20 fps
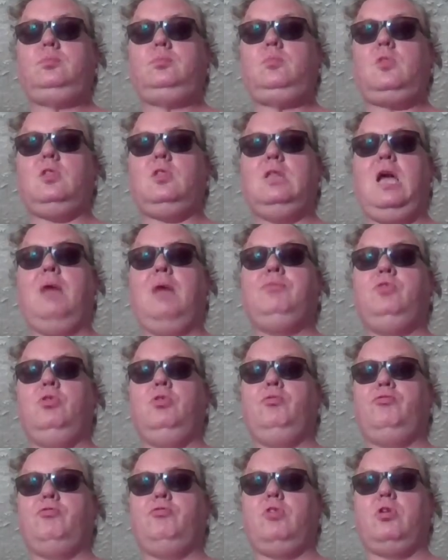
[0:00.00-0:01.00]
I've
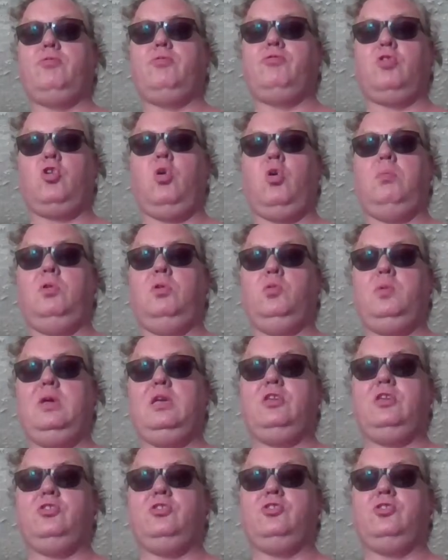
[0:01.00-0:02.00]
done for a couple of
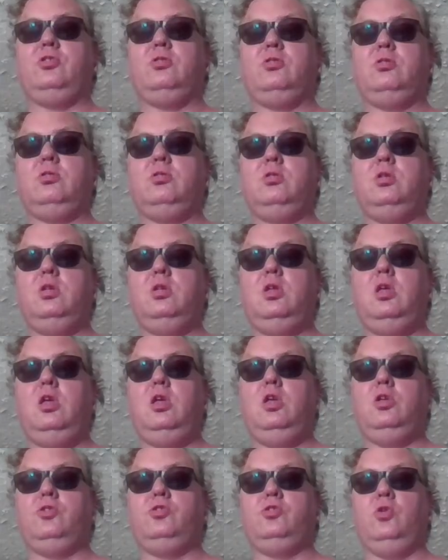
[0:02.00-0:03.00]
weeks.
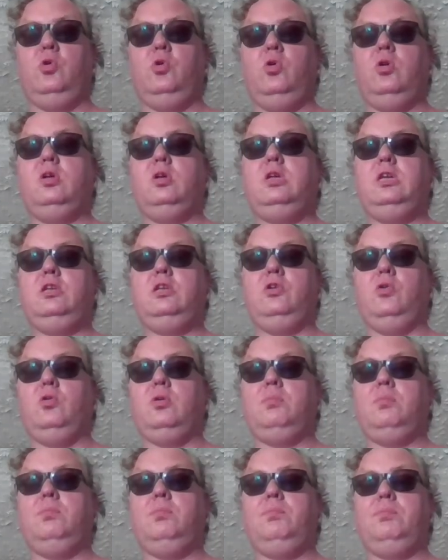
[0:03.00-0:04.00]
So,
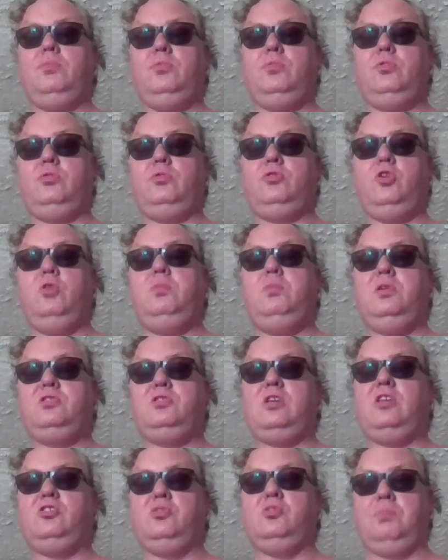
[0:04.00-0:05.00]
do be
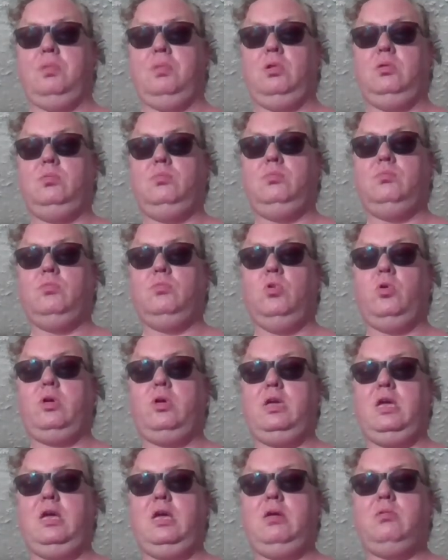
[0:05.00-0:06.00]
sensible,
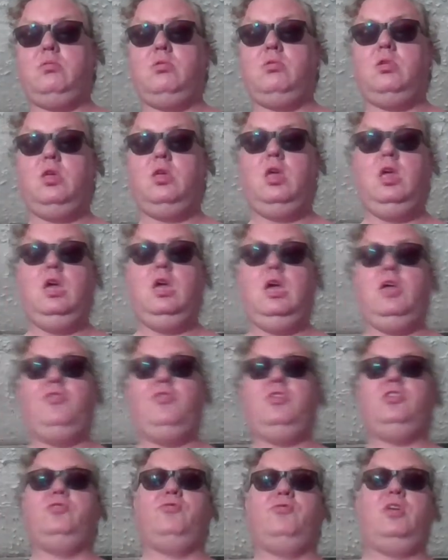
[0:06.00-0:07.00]
okay? And
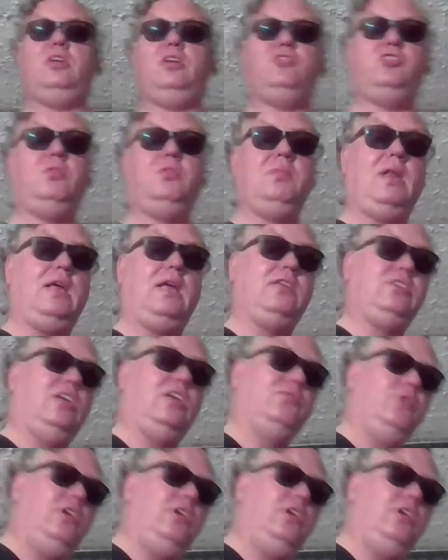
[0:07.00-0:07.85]
this is a very simple exercise.